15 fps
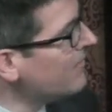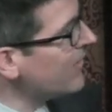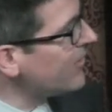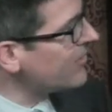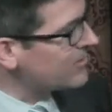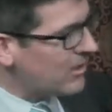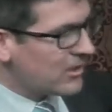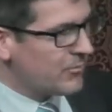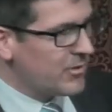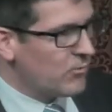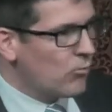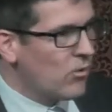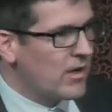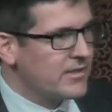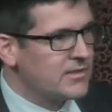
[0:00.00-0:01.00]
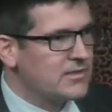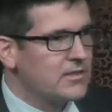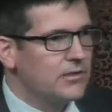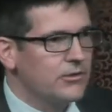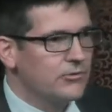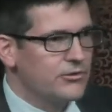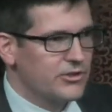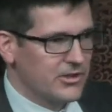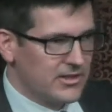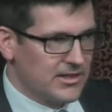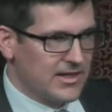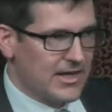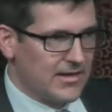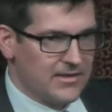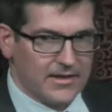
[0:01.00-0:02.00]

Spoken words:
There's not going to be one solution to get